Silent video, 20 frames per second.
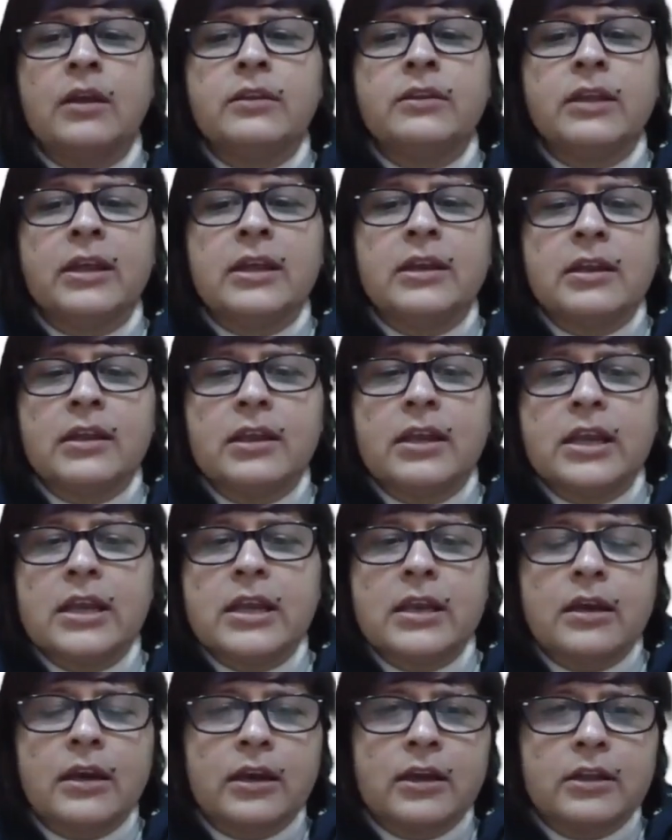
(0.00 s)

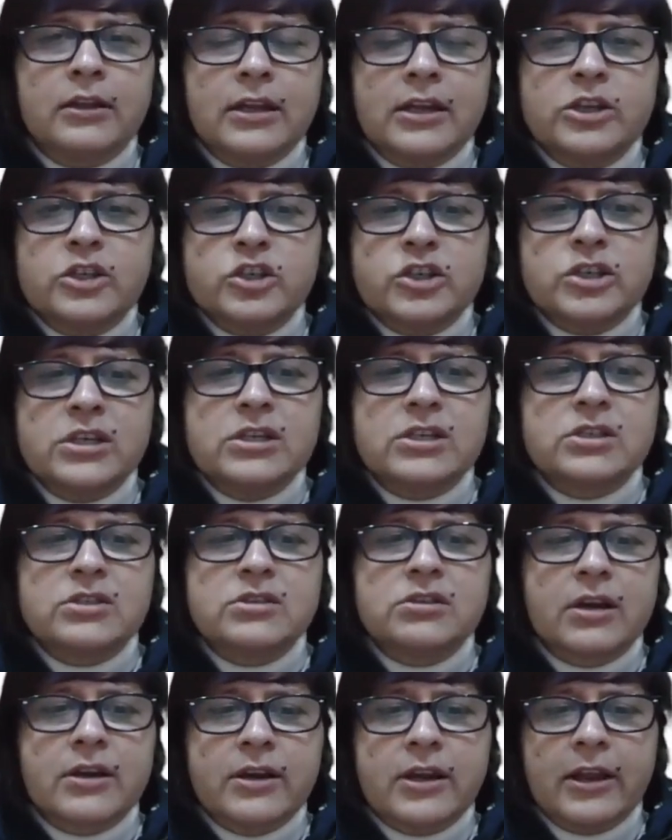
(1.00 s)
Then she
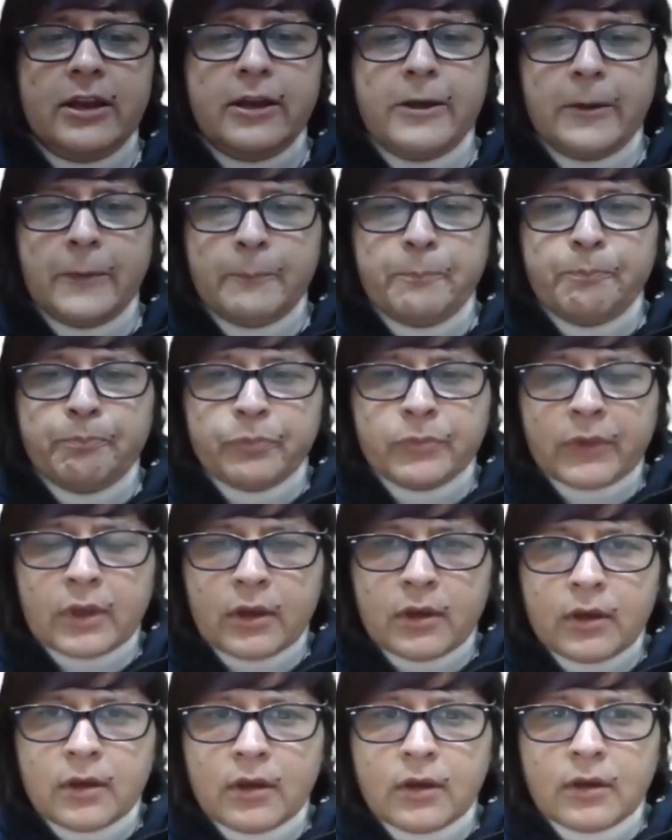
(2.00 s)
studied
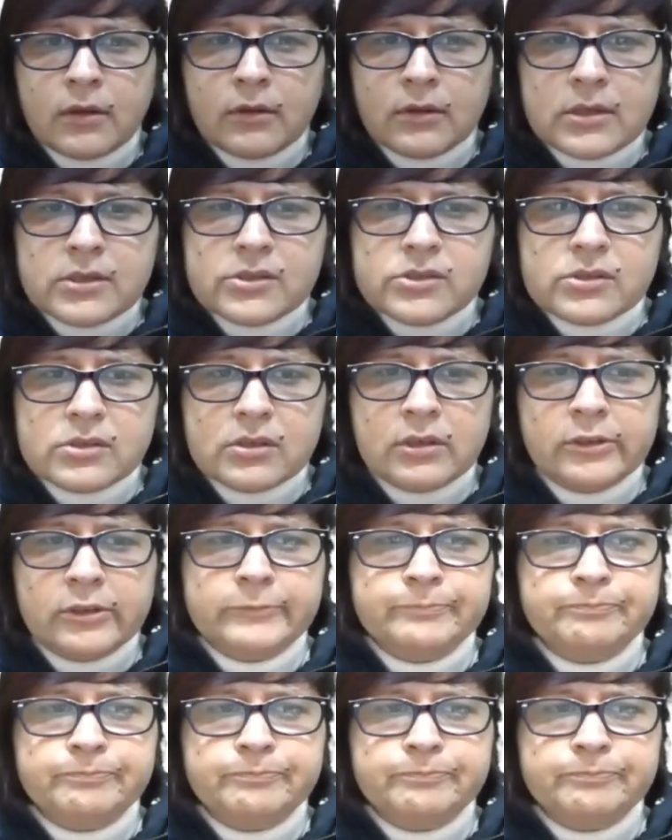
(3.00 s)
this